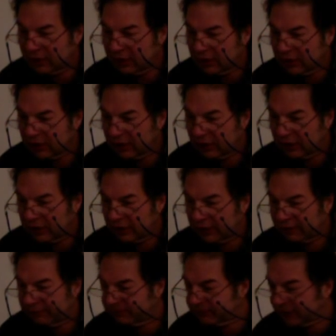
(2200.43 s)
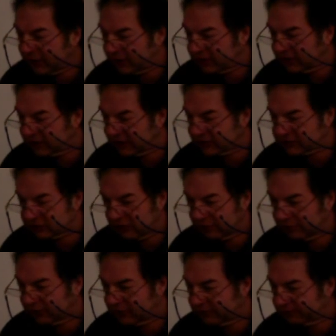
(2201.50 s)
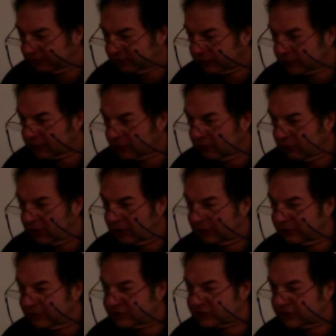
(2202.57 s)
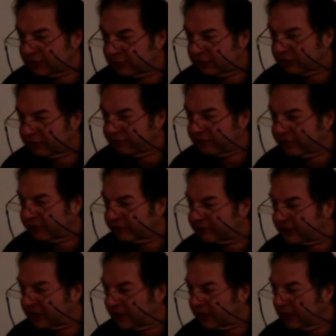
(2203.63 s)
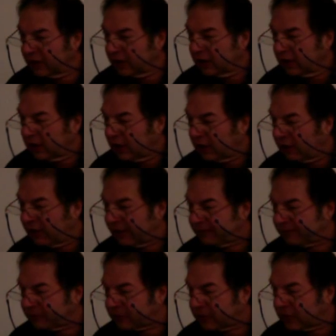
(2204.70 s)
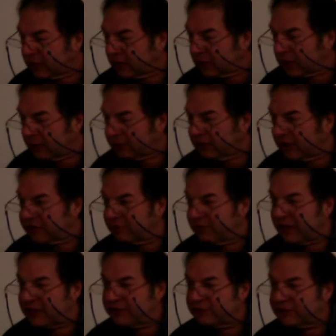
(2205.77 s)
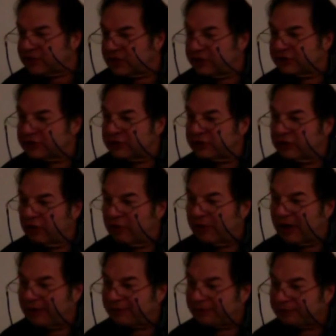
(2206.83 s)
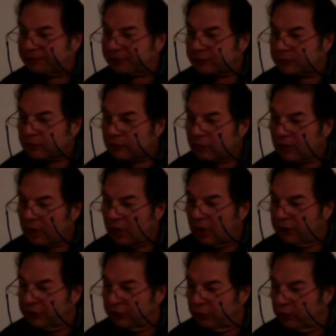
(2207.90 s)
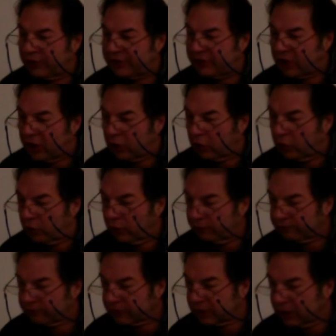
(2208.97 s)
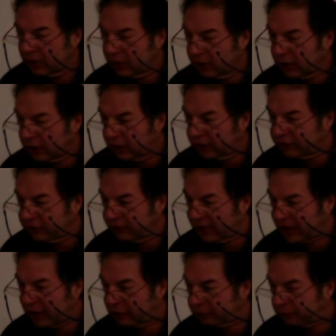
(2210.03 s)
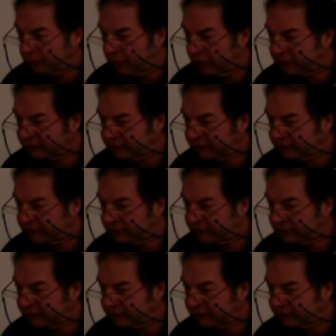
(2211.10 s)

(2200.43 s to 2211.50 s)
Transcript: and I think that's all I'm gonna stick with over here today. All right, a couple other menus that you should know about. Under Window, under Output,